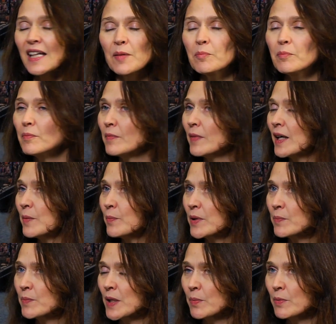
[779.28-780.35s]
It might
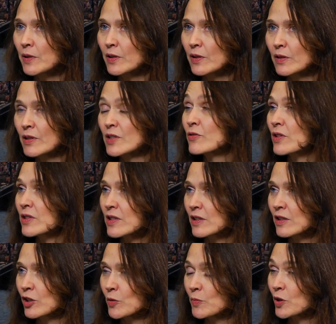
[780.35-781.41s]
be people who are interested
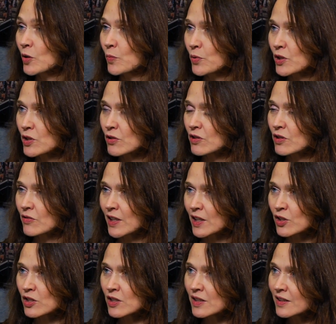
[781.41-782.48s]
in human-computer
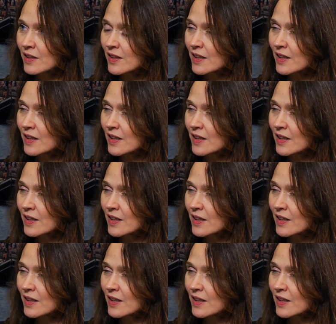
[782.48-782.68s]
interaction.